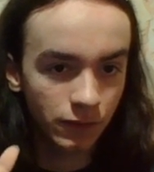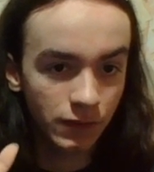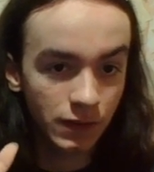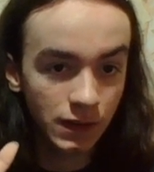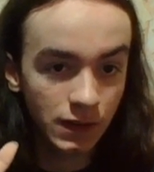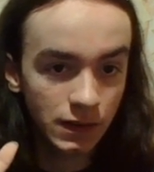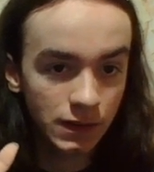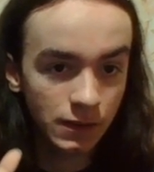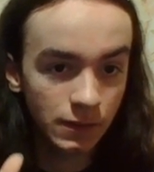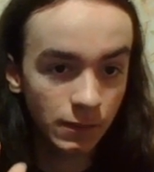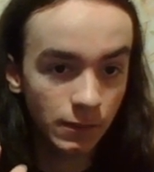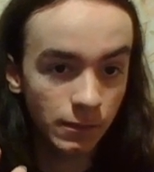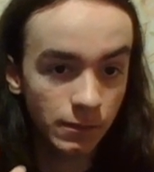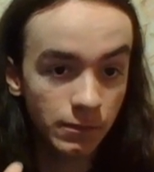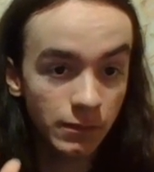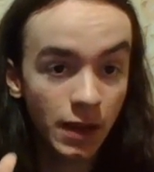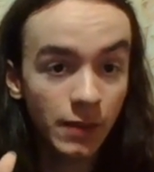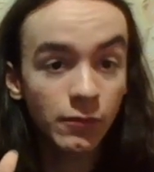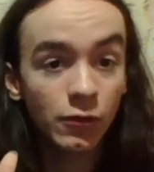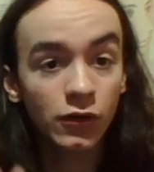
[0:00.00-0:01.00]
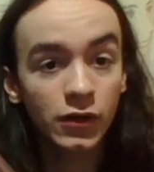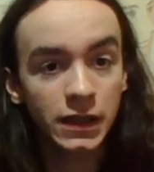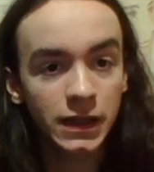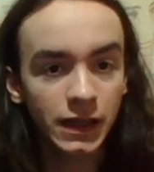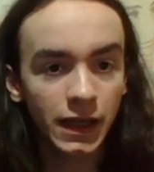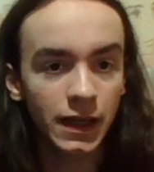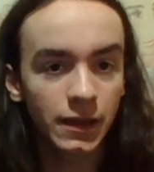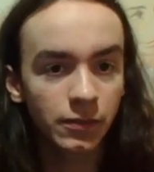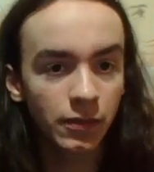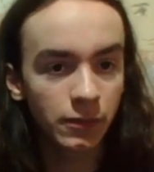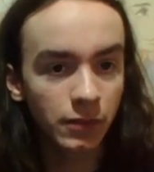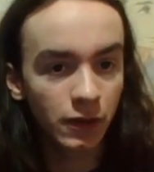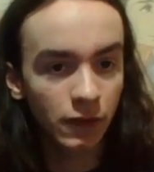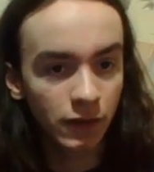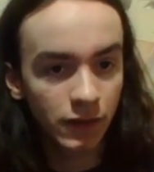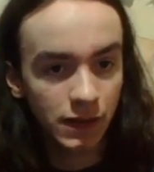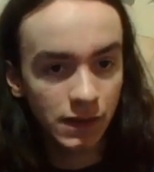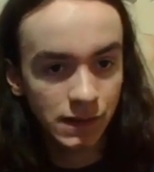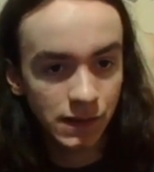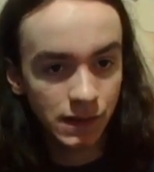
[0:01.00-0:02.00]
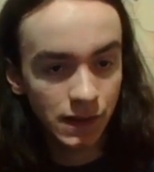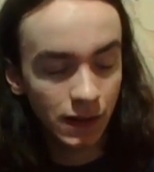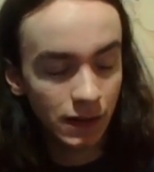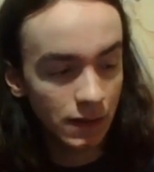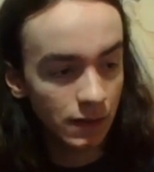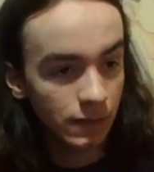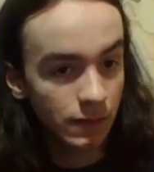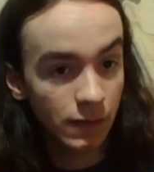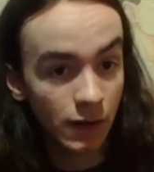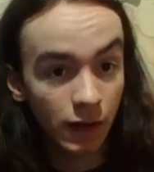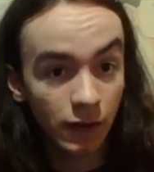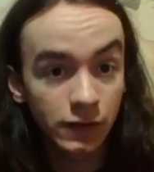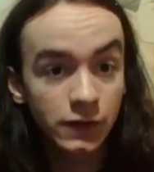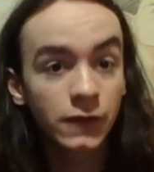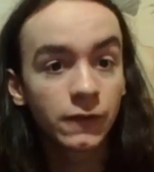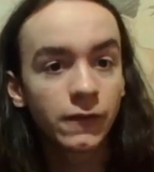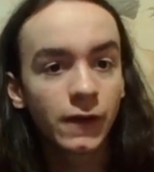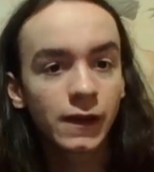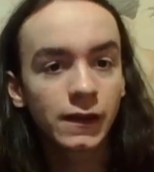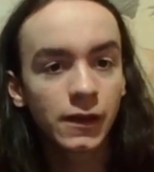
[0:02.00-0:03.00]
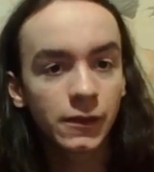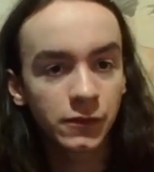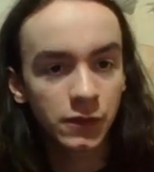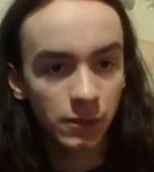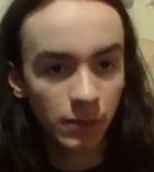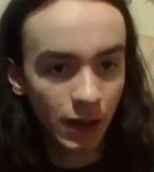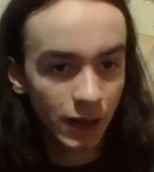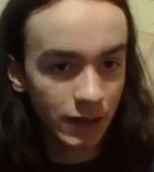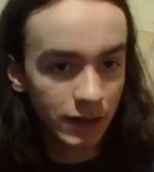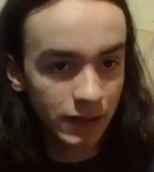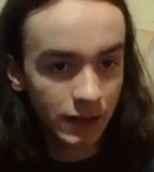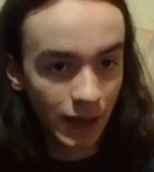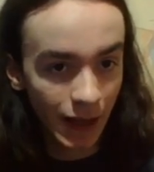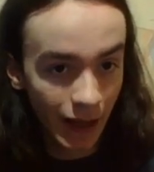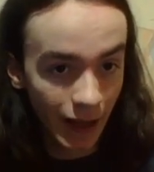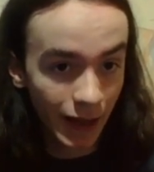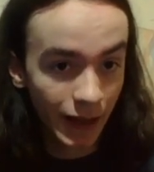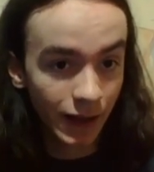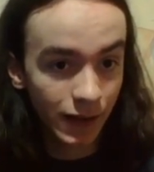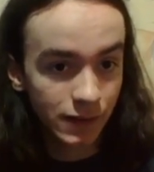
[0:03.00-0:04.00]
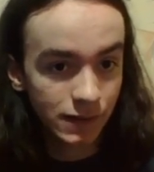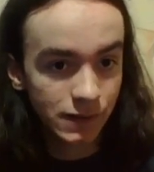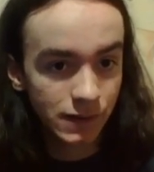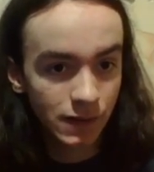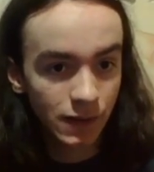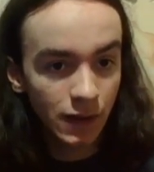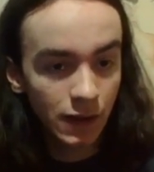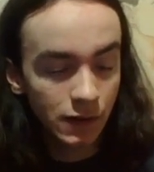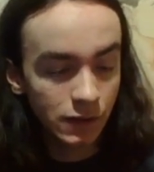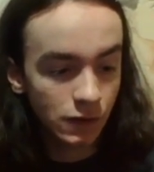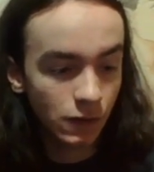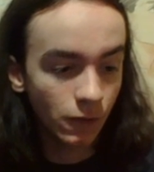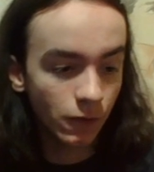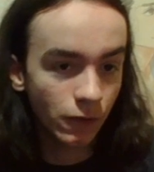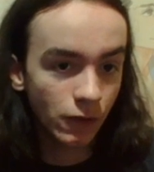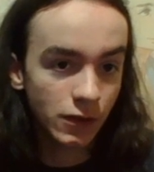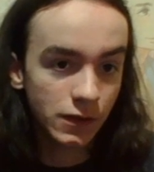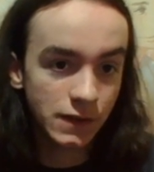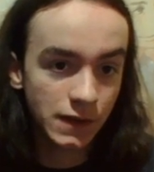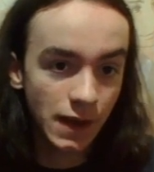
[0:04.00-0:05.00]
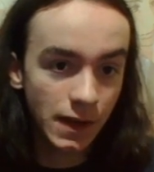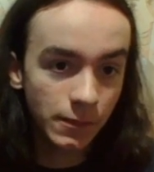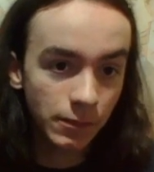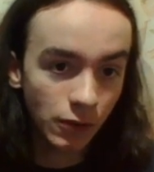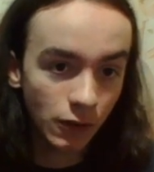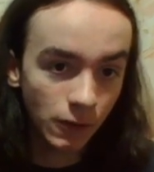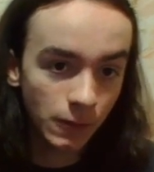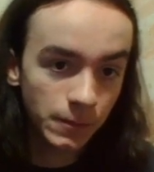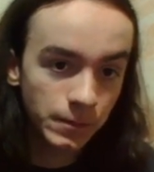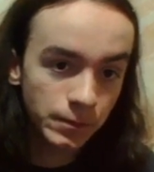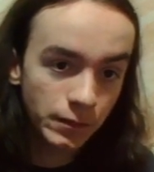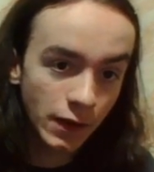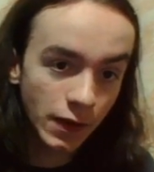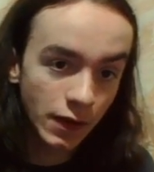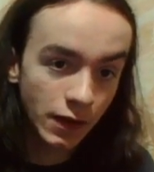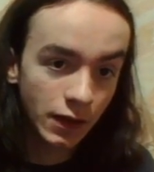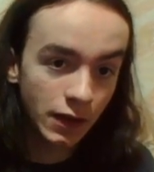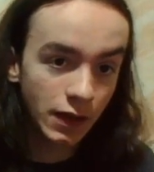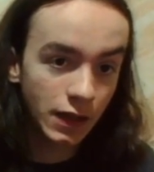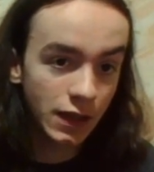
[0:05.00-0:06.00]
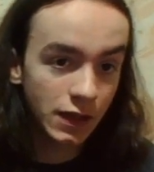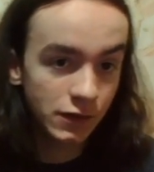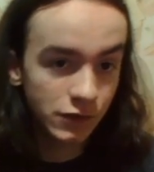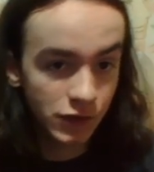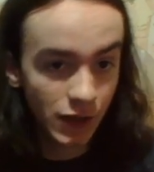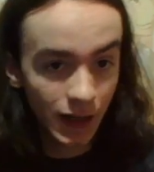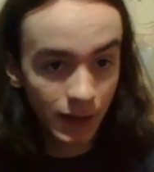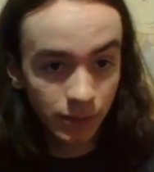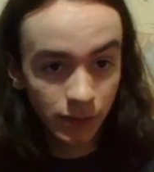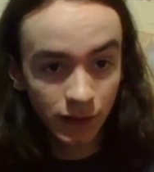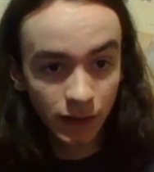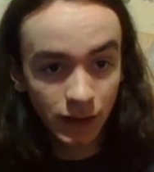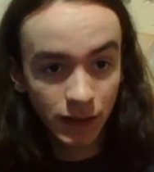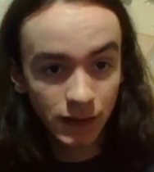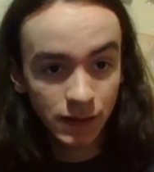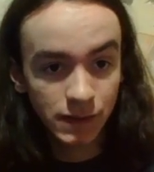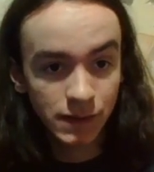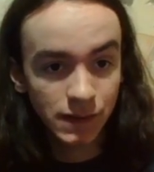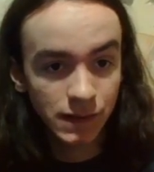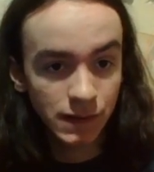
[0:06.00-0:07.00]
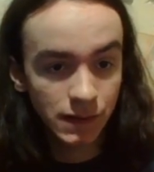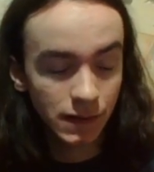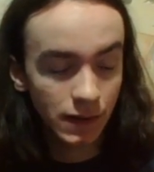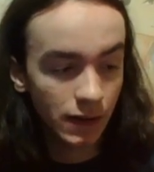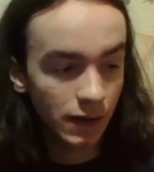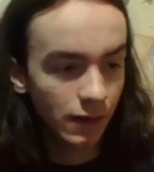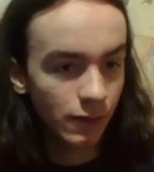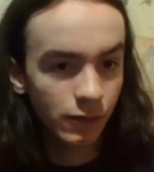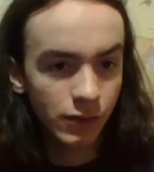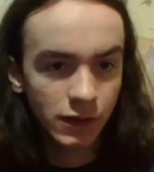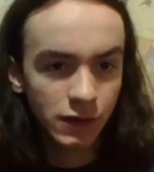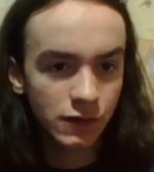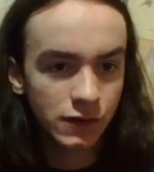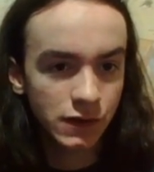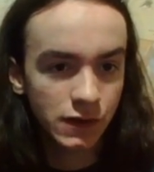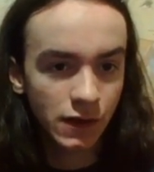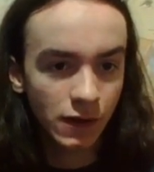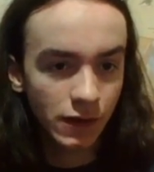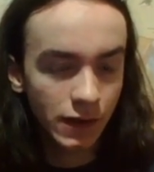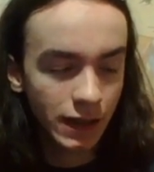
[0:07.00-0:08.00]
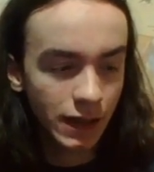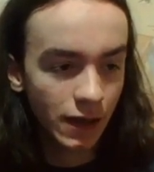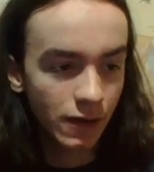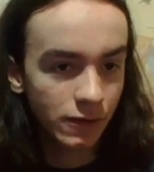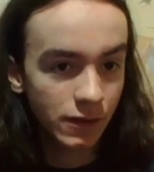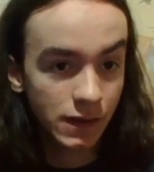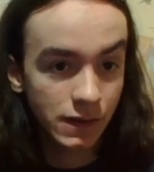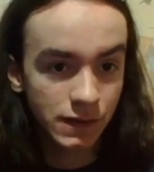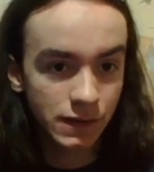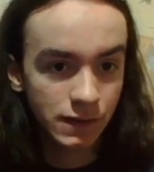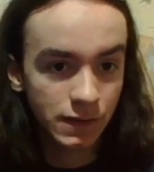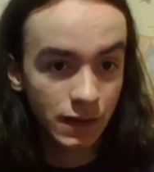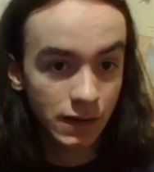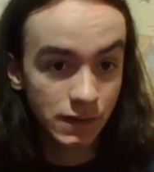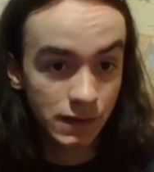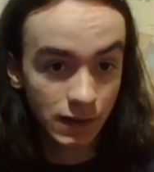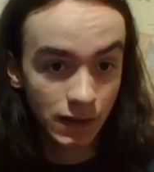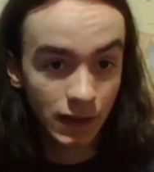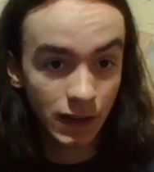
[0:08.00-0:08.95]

memory capabilities that a developed mind has. So, for example, in Japanese, when you're starting out as a kid in